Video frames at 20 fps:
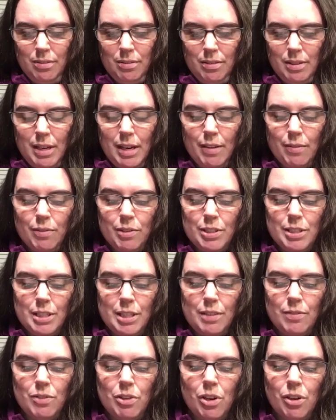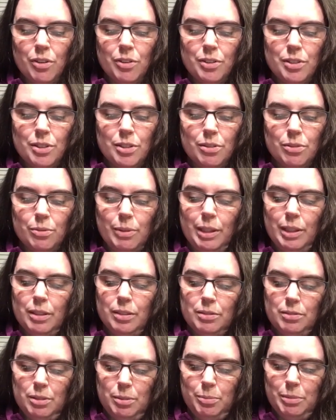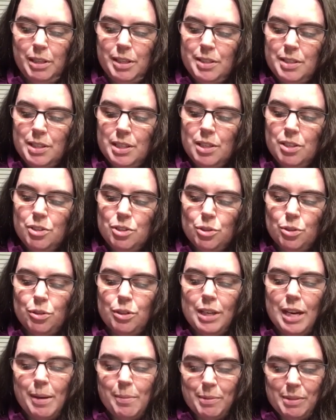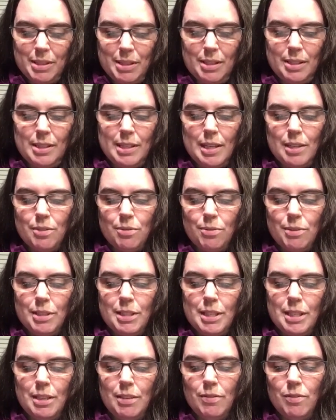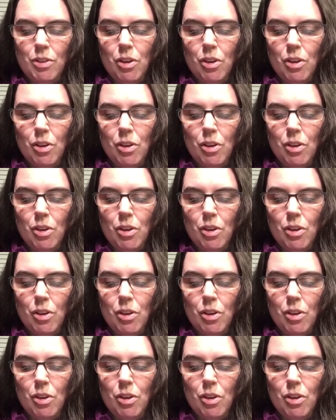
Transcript: have received also wait. The blessings your nemesis has received